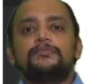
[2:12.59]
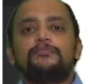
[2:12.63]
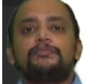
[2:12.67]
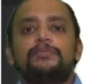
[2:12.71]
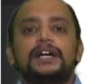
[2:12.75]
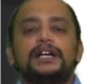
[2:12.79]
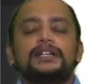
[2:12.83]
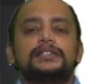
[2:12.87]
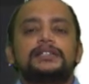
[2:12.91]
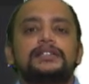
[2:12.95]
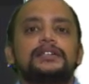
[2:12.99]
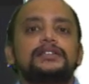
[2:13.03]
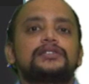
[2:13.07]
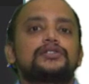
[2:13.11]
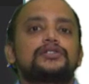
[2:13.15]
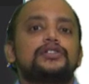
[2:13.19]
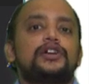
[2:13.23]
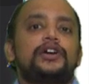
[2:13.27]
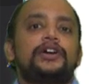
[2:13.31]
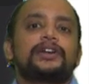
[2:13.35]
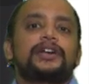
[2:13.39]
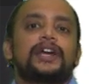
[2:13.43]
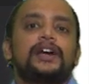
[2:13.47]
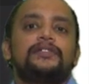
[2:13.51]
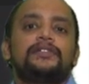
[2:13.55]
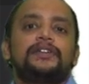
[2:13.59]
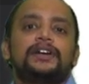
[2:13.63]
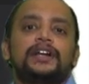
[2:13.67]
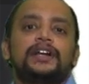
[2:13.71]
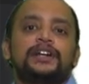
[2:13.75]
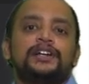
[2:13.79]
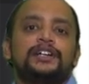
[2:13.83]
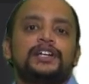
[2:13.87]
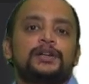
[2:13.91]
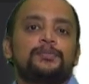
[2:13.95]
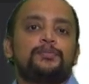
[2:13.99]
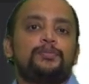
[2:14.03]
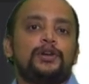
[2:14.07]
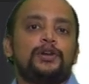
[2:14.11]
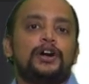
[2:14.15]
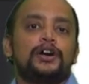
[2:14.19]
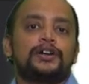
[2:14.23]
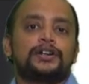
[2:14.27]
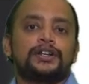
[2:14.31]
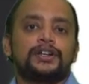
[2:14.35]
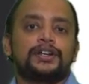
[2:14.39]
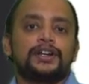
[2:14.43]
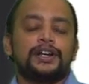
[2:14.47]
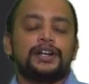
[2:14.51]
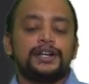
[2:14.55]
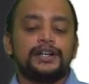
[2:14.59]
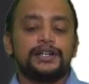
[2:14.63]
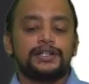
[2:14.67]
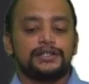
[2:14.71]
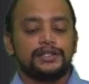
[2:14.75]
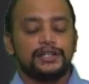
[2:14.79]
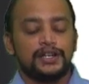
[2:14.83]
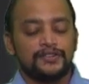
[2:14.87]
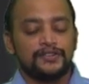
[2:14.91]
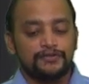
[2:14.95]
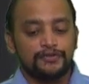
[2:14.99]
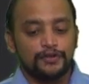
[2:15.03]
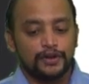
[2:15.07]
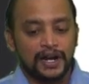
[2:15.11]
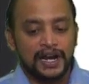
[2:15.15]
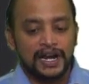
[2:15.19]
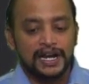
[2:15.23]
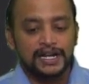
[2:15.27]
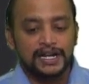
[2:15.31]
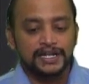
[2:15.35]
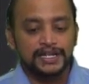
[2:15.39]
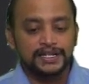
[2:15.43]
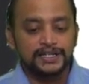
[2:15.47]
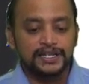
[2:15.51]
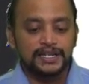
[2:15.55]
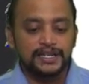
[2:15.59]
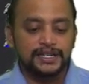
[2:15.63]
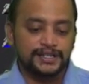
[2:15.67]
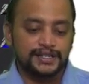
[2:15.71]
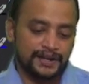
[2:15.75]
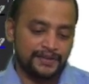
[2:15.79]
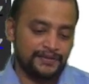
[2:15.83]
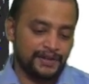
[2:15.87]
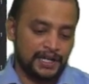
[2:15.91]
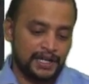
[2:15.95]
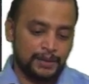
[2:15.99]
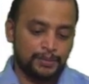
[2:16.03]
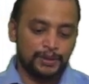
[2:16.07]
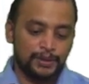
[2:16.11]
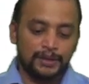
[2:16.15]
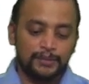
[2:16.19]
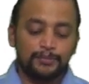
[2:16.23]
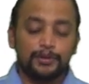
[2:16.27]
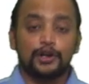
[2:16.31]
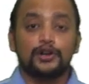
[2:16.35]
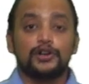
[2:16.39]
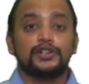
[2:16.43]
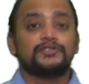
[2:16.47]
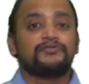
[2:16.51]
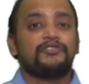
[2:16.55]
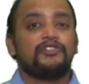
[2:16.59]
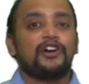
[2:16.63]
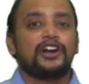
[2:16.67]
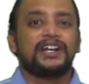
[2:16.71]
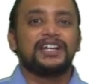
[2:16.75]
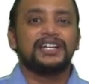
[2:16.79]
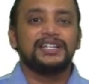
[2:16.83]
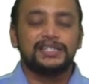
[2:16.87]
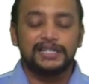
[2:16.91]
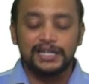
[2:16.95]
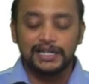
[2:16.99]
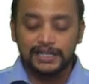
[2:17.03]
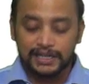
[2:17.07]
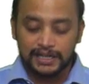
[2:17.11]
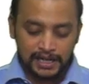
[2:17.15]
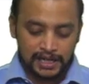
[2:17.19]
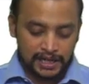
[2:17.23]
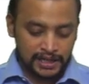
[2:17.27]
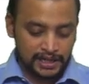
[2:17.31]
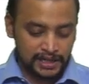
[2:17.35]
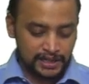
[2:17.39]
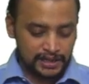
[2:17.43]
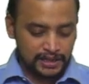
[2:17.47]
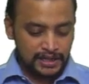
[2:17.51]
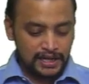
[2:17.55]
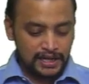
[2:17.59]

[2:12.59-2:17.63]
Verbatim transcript: Bus is not covered under blocked credits, therefore ITC is available because 40 seater. Na?